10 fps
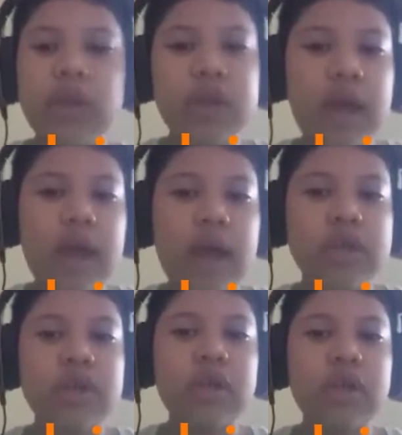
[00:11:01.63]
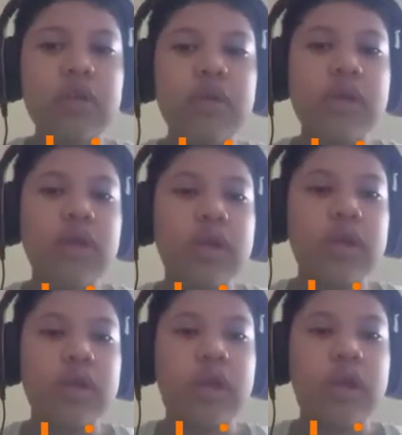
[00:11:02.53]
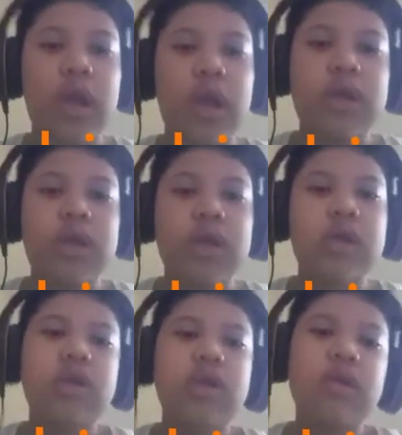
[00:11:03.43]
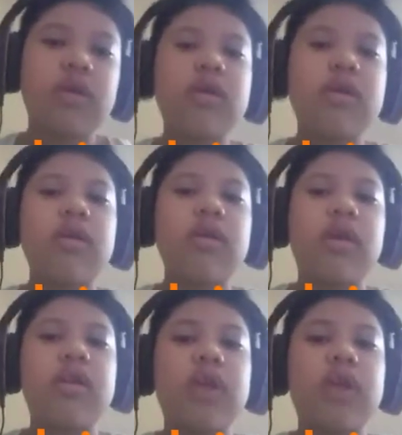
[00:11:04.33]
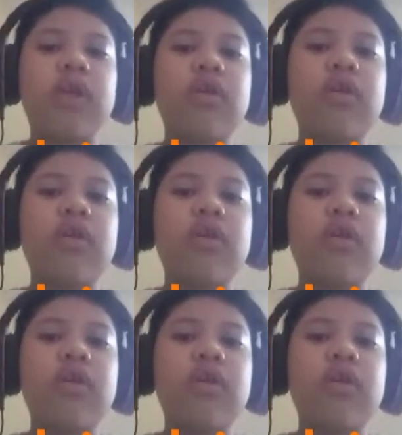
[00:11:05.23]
A. It's S O A P.